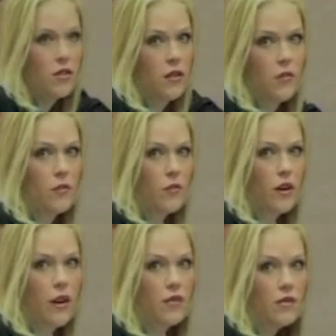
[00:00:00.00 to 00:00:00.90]
don't talk
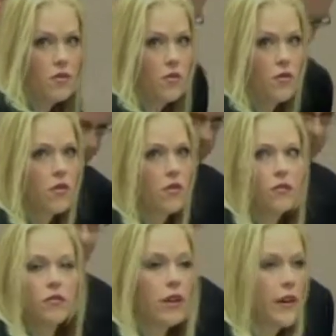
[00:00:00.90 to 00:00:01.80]
about sex with
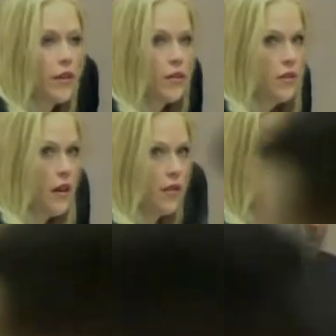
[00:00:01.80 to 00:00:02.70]
children.
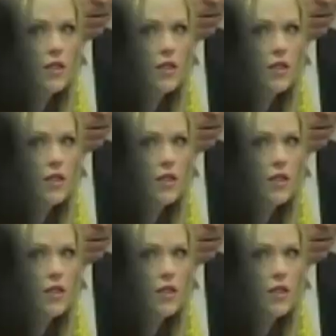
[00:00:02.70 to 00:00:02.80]
Would you feel